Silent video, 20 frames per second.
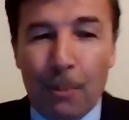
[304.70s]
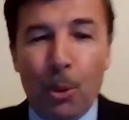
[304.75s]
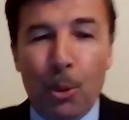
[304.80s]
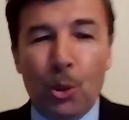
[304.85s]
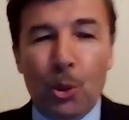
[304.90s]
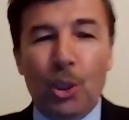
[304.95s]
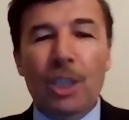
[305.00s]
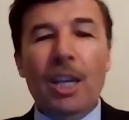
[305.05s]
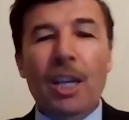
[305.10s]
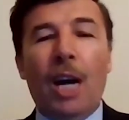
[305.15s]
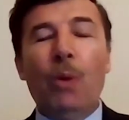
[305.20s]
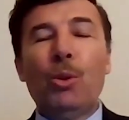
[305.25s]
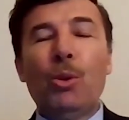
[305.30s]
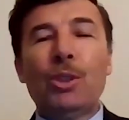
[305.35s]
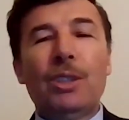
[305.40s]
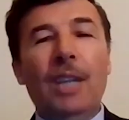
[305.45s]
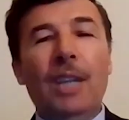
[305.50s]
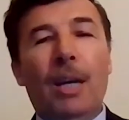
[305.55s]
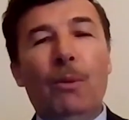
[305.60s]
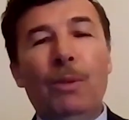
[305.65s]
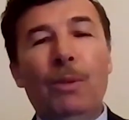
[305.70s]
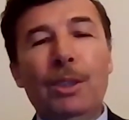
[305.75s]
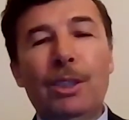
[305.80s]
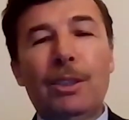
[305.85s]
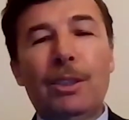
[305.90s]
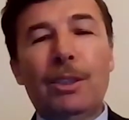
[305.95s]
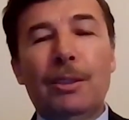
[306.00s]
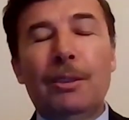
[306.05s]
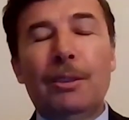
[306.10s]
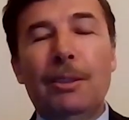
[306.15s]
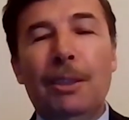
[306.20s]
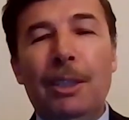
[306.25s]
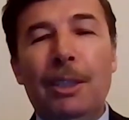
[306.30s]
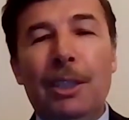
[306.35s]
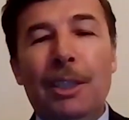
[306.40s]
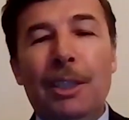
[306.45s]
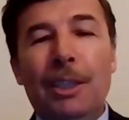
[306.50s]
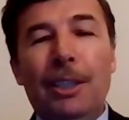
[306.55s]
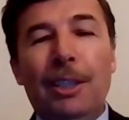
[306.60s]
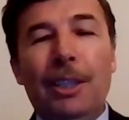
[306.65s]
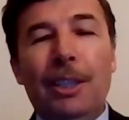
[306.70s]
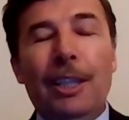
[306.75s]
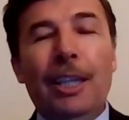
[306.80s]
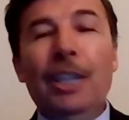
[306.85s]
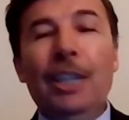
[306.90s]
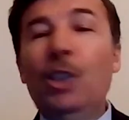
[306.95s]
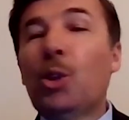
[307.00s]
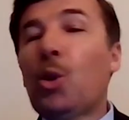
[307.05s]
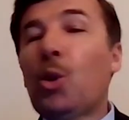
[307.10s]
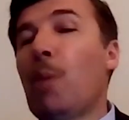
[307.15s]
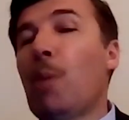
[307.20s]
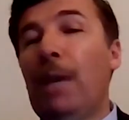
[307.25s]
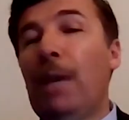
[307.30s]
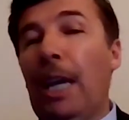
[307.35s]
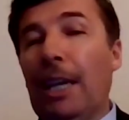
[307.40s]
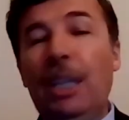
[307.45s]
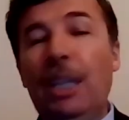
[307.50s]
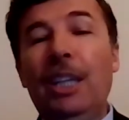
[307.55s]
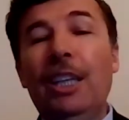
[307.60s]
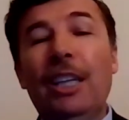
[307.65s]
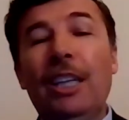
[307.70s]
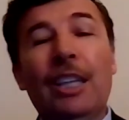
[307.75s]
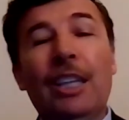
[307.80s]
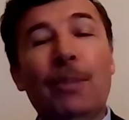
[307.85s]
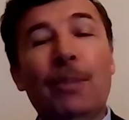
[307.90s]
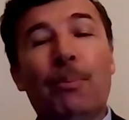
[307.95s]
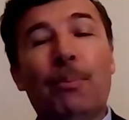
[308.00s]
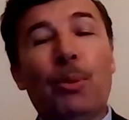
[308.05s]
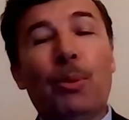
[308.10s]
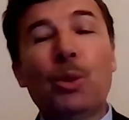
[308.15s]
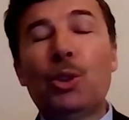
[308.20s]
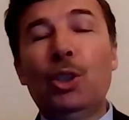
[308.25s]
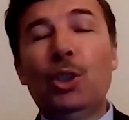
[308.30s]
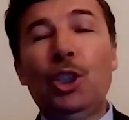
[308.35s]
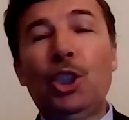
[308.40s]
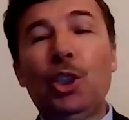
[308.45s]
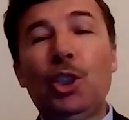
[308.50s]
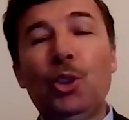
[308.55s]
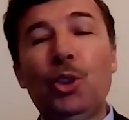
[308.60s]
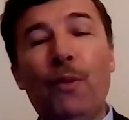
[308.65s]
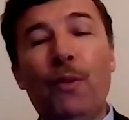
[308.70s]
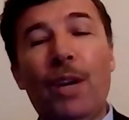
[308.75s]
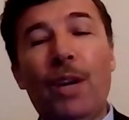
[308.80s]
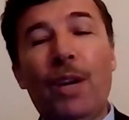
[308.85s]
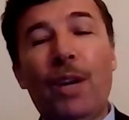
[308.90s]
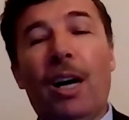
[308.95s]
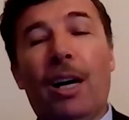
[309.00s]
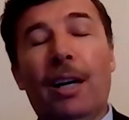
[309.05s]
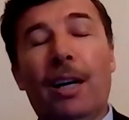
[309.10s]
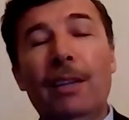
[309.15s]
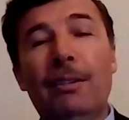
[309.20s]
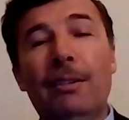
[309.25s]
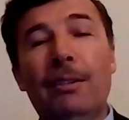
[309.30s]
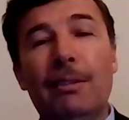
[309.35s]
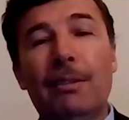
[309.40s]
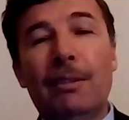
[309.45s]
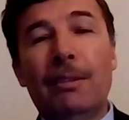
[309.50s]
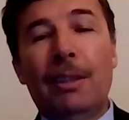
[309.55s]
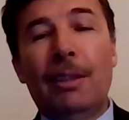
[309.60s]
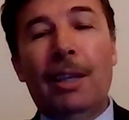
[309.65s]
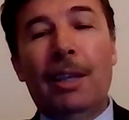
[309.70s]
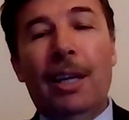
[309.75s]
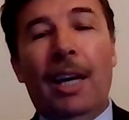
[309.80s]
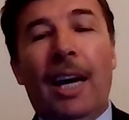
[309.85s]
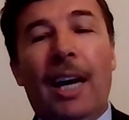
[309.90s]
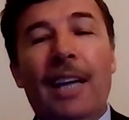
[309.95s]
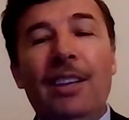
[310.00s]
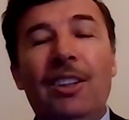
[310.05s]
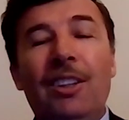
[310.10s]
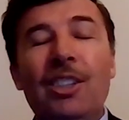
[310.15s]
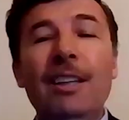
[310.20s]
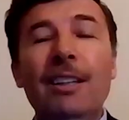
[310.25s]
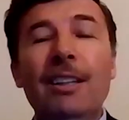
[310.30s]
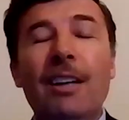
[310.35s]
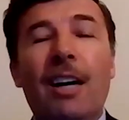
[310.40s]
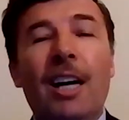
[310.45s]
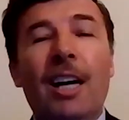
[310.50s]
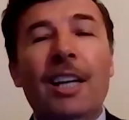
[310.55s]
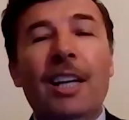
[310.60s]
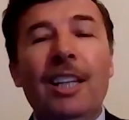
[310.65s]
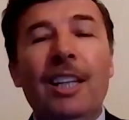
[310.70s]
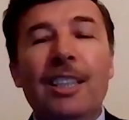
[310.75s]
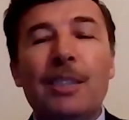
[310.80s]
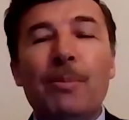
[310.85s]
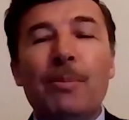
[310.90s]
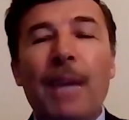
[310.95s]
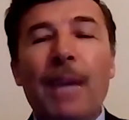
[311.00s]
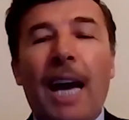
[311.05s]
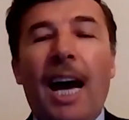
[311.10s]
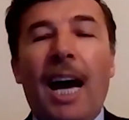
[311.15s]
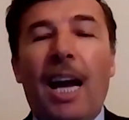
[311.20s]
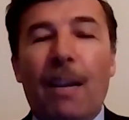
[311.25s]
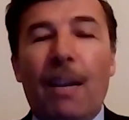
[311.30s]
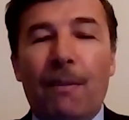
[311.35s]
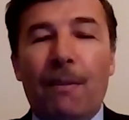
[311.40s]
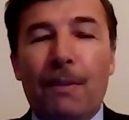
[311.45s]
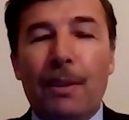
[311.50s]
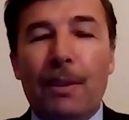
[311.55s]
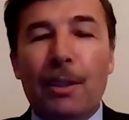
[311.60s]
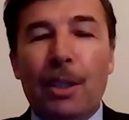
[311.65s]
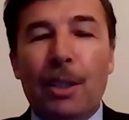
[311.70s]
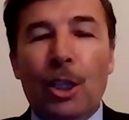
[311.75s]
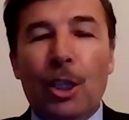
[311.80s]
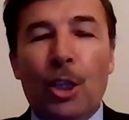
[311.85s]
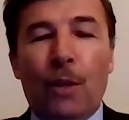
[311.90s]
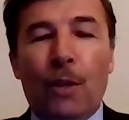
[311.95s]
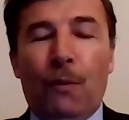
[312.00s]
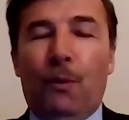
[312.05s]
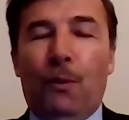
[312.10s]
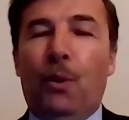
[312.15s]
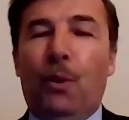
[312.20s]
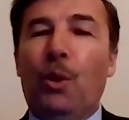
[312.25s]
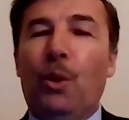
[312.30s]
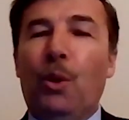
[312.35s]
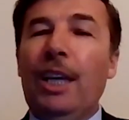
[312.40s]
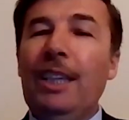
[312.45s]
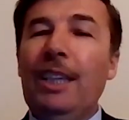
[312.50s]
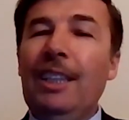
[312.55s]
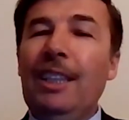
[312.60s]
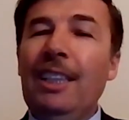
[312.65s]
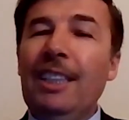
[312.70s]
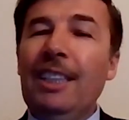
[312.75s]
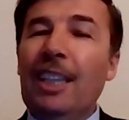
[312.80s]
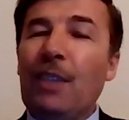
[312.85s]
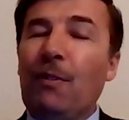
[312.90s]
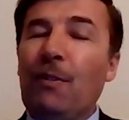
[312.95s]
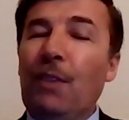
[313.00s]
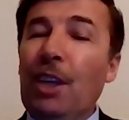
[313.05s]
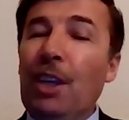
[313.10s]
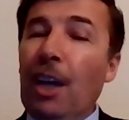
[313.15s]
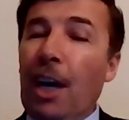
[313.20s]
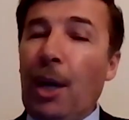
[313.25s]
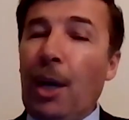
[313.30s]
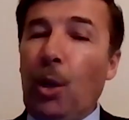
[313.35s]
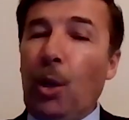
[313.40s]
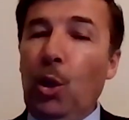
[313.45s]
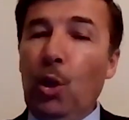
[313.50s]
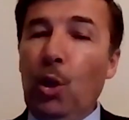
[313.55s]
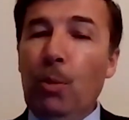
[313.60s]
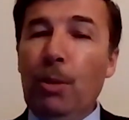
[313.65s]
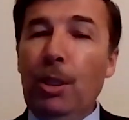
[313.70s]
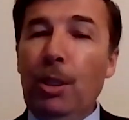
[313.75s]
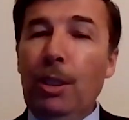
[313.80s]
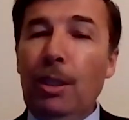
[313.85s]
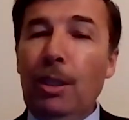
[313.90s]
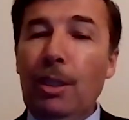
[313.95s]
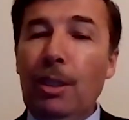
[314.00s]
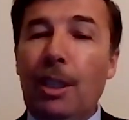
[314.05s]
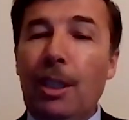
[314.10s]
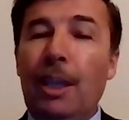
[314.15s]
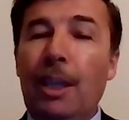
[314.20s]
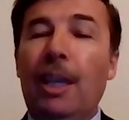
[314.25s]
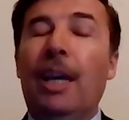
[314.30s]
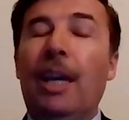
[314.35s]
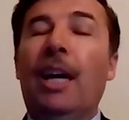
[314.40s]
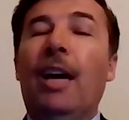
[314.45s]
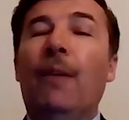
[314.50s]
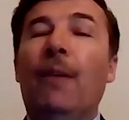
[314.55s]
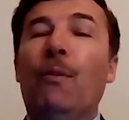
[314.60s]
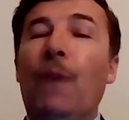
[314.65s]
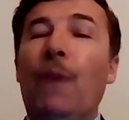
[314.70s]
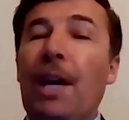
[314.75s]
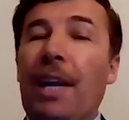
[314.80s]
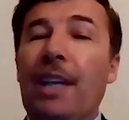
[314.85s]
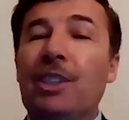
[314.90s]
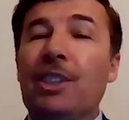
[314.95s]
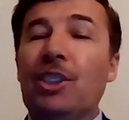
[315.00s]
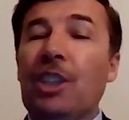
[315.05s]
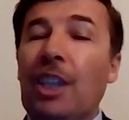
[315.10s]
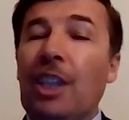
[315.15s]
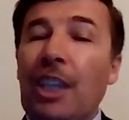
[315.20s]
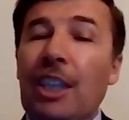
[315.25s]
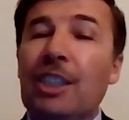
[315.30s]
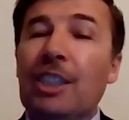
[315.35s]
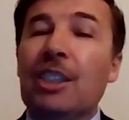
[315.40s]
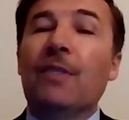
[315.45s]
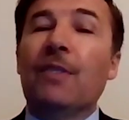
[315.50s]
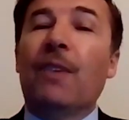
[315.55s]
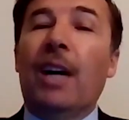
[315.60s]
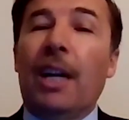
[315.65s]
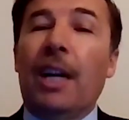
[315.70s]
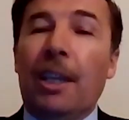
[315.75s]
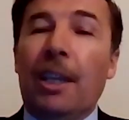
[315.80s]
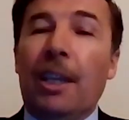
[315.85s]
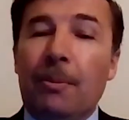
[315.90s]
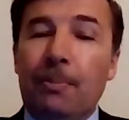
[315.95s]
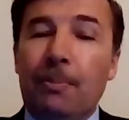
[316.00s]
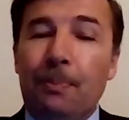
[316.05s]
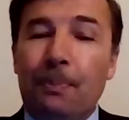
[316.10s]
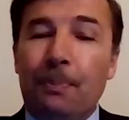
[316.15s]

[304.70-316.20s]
putting ourselves in the wrong place, meaning in the position of God, and deciding on his behalf, forgetting that we are human, whereas he is divine.